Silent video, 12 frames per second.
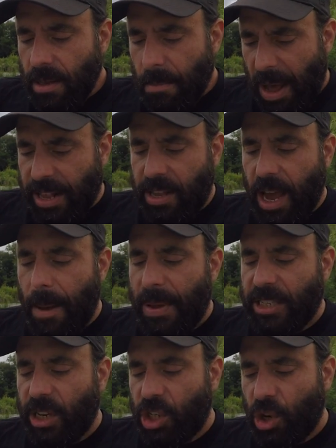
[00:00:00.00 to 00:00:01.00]
Might come
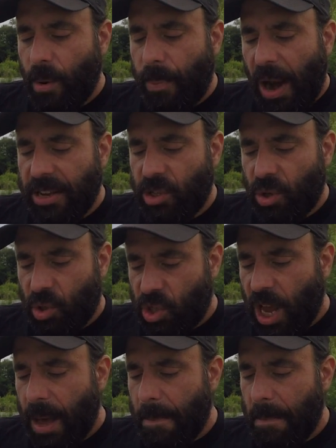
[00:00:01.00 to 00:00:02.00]
as a surprise to
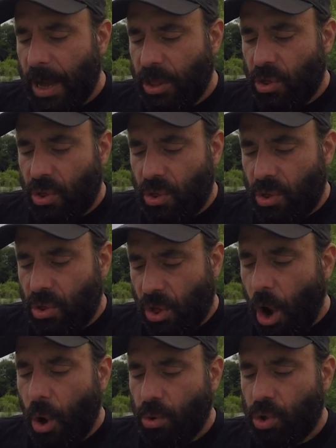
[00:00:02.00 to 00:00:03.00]
some, but
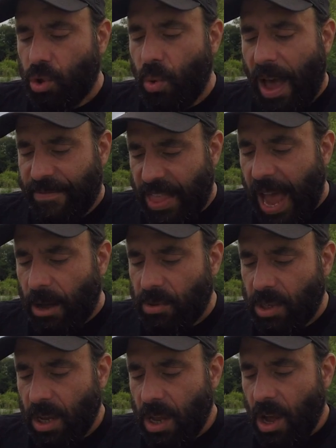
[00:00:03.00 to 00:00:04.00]
those who have doubt
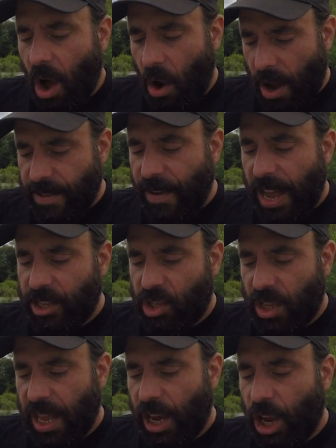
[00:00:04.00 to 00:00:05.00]
are advised
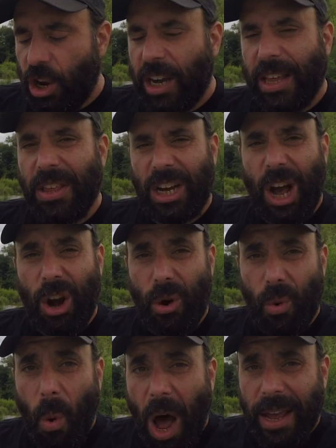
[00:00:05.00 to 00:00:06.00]
to take a look at the
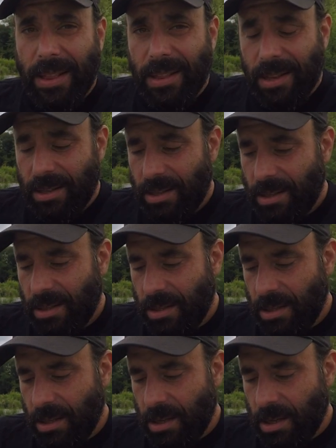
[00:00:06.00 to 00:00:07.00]
color white
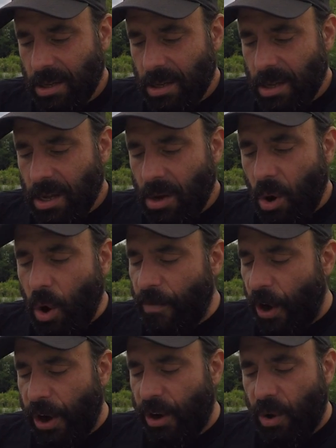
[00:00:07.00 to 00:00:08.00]

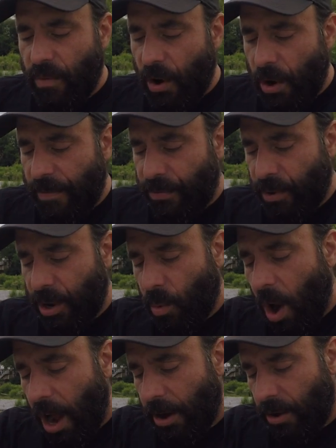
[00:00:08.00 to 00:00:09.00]
over and over if
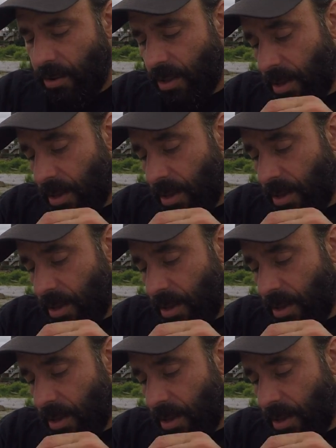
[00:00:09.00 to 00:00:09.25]
required.